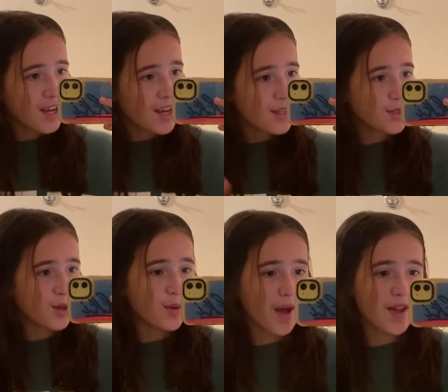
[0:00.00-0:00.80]

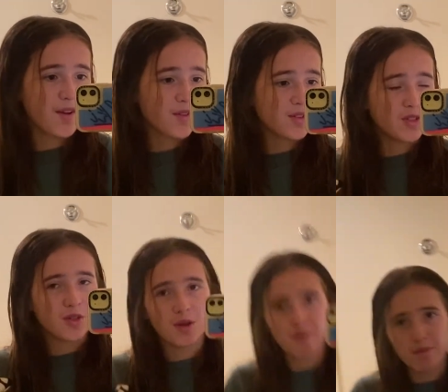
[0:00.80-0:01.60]
So I don't know what to do,
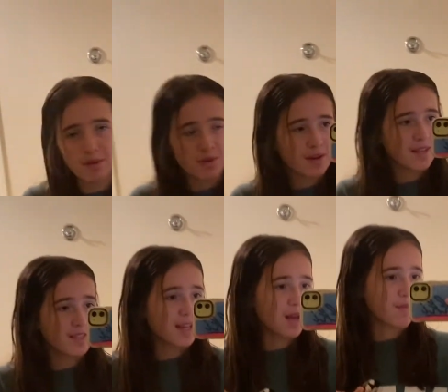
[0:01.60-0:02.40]
and maybe you guys can
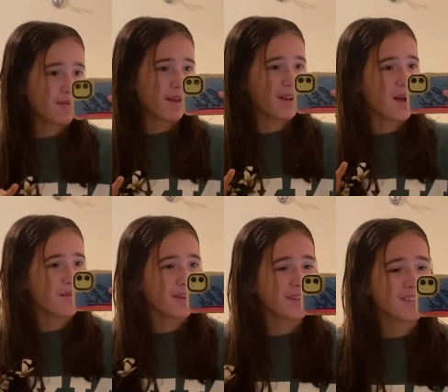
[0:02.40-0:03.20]
help me by
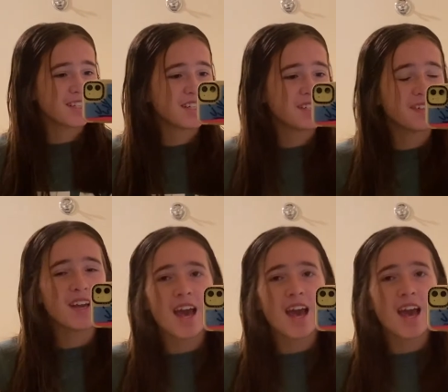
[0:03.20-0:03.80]
commenting what to do.